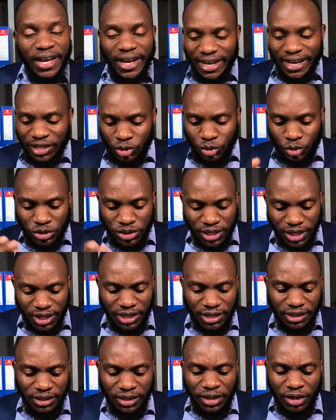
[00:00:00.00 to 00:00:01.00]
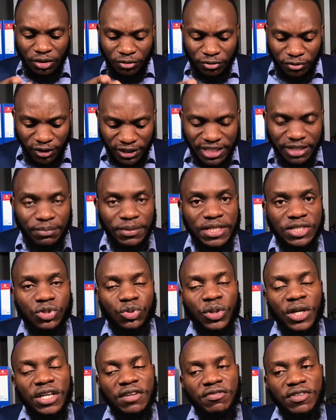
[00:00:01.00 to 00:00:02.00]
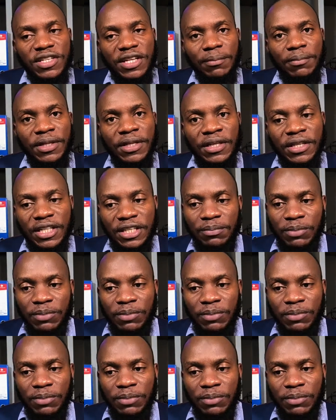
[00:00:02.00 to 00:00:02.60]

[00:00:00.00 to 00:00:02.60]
and to take fatty meats to get vitamin D,